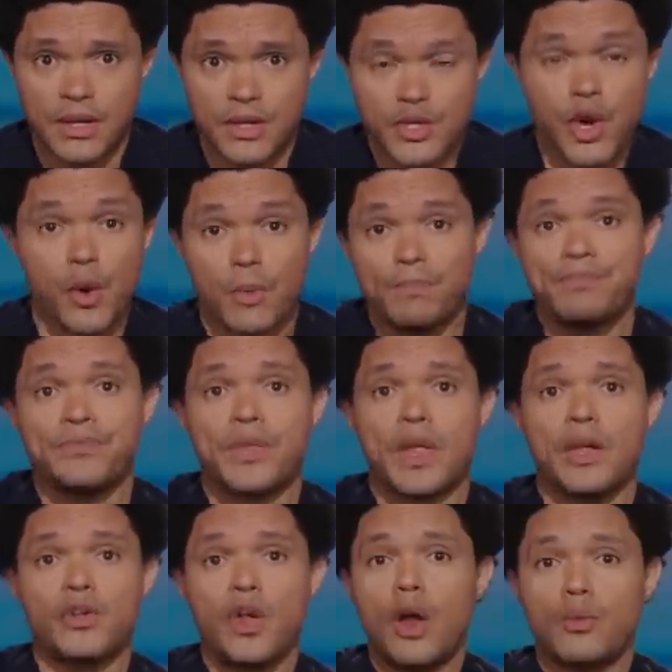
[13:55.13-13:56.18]
So,
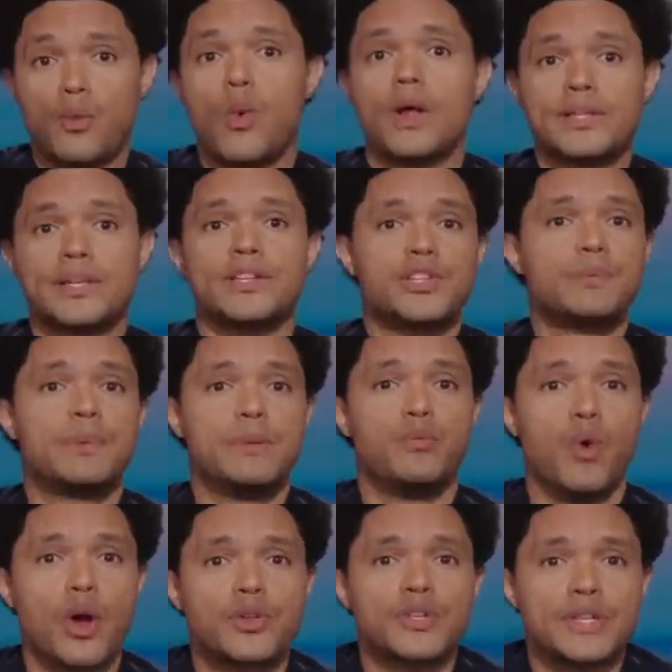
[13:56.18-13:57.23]
not wanting to be
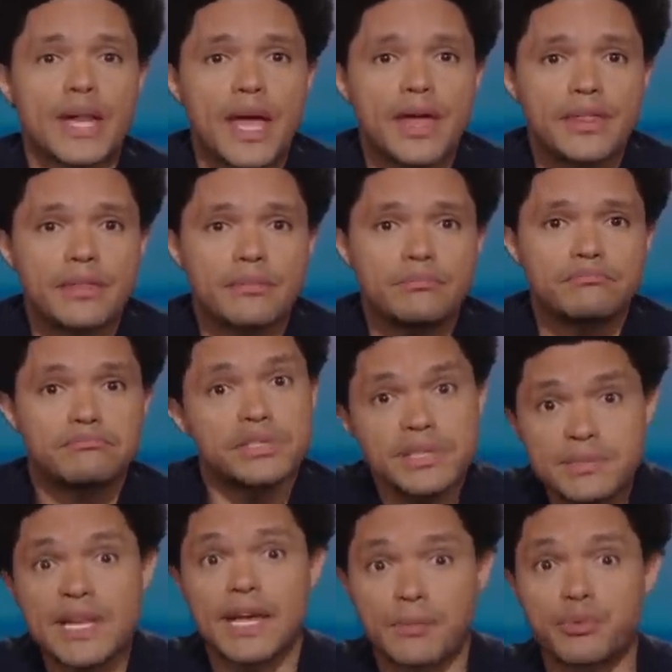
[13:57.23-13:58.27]
worked to death
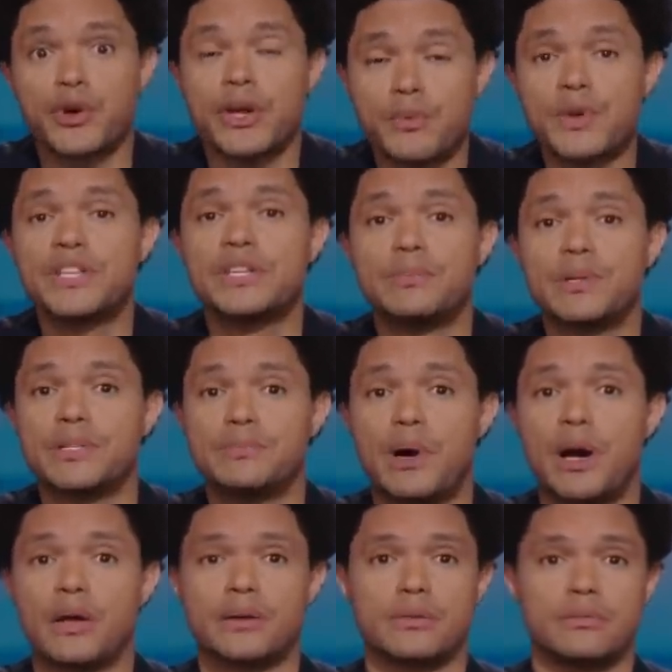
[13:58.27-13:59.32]
seems like a pretty reasonable
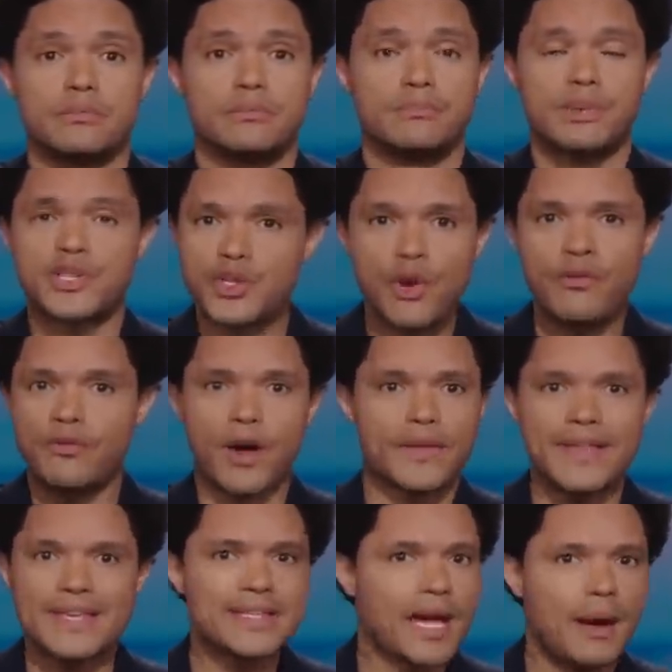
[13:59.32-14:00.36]
demand. But so
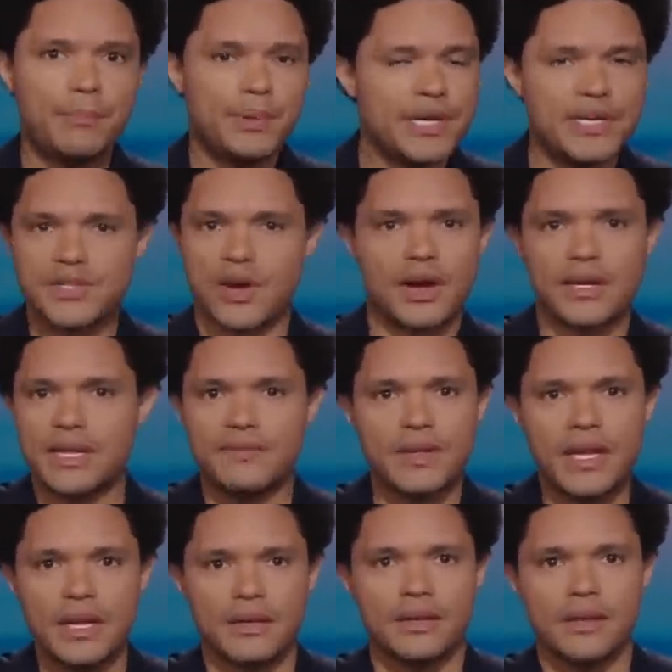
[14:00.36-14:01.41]
far, these companies aren't
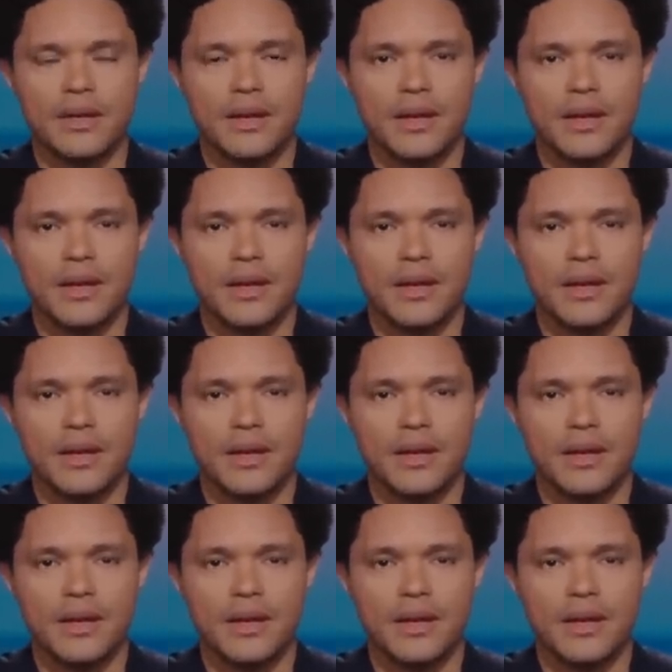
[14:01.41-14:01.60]
giving in.